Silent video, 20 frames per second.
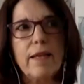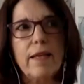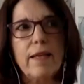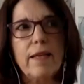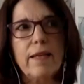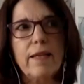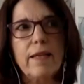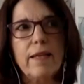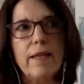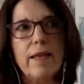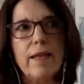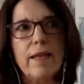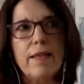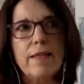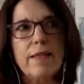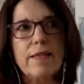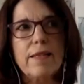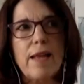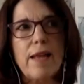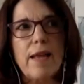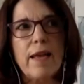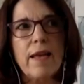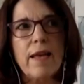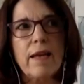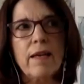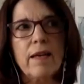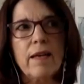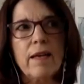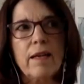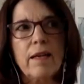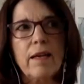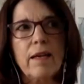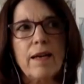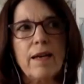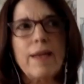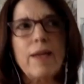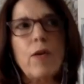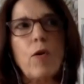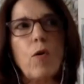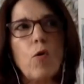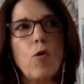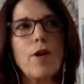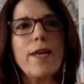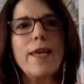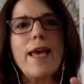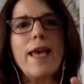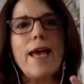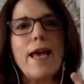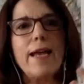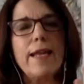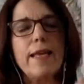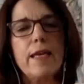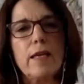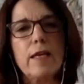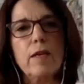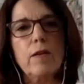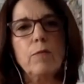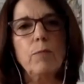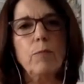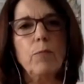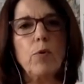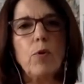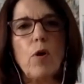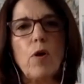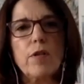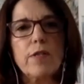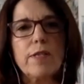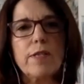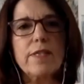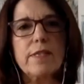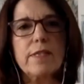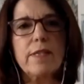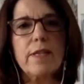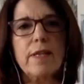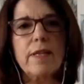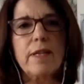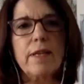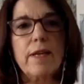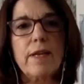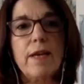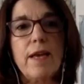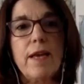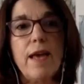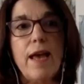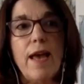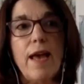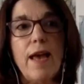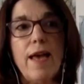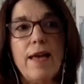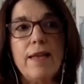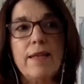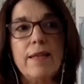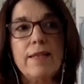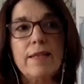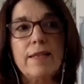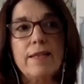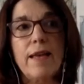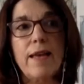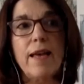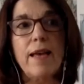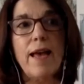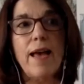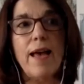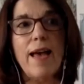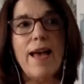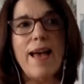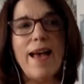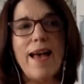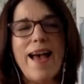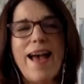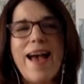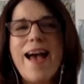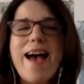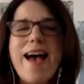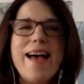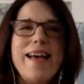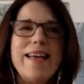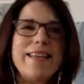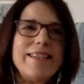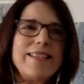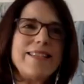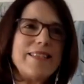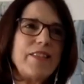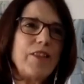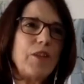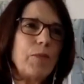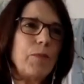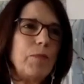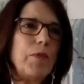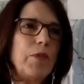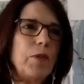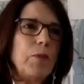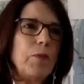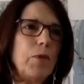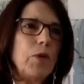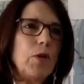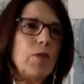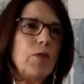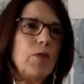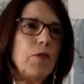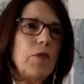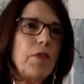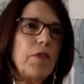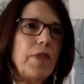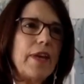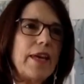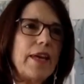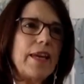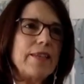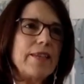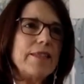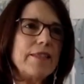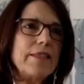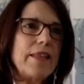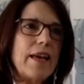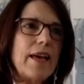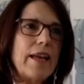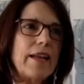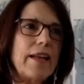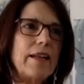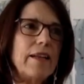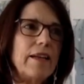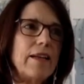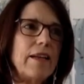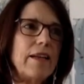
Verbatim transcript: in it's like a, uh, an organic process that, and and the, the beautiful thing is that